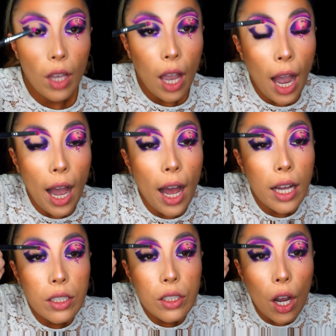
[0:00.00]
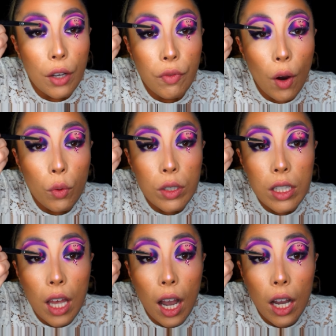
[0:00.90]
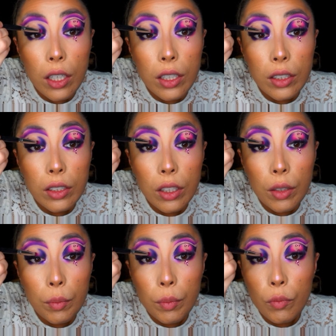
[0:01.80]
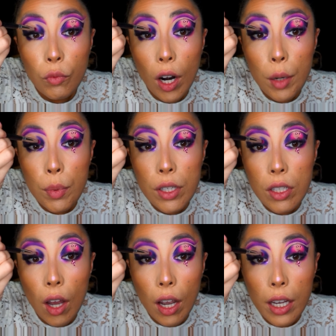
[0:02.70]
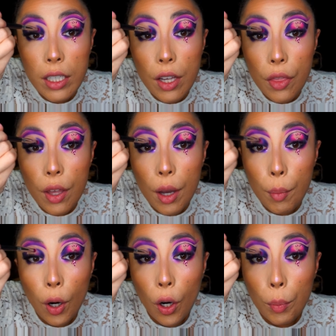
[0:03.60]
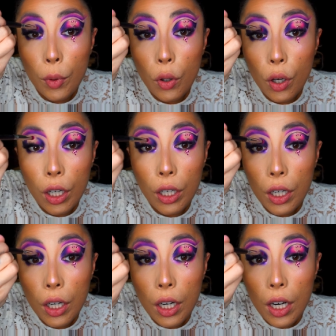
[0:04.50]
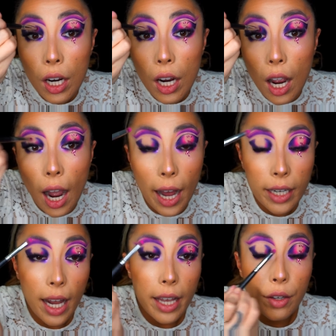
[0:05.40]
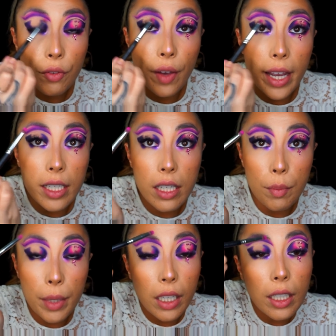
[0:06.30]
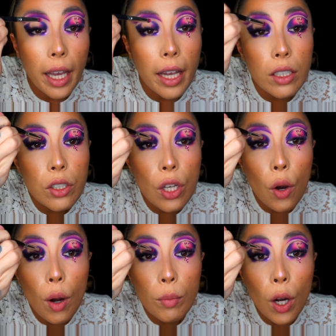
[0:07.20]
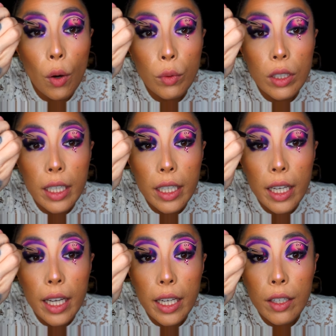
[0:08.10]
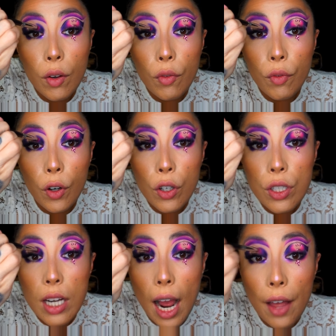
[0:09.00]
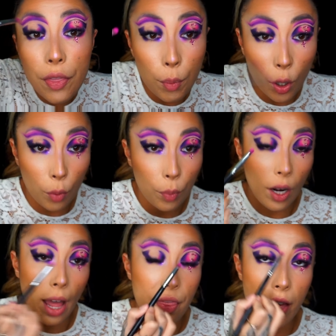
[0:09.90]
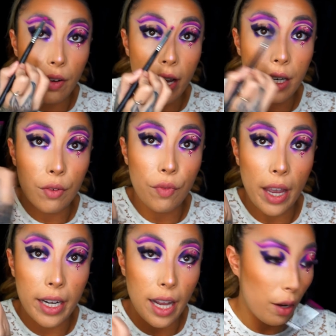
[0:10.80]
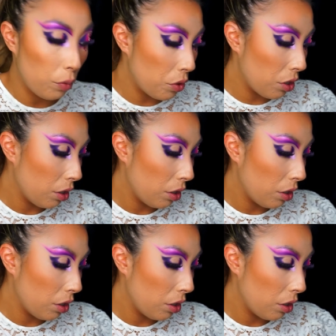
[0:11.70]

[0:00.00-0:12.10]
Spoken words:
And I focused that right beside the purple colour and letting it fade to the middle again. So I'm going in first at the purple and then letting it fade out.